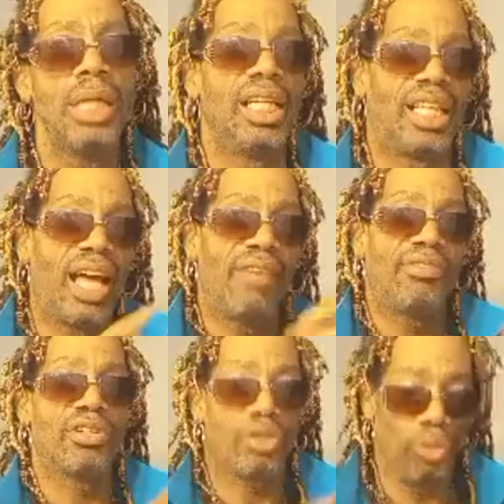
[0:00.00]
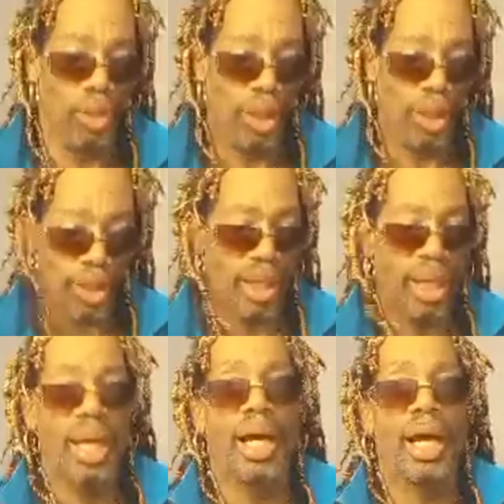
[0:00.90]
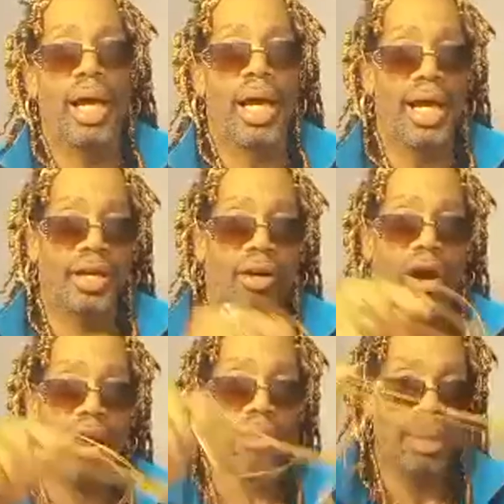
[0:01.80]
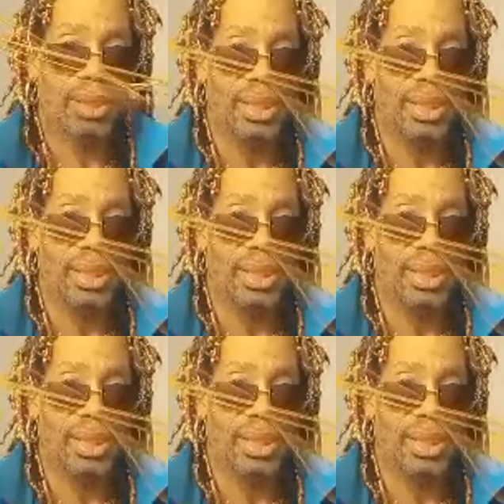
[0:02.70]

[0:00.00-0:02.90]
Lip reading: they just created a karmic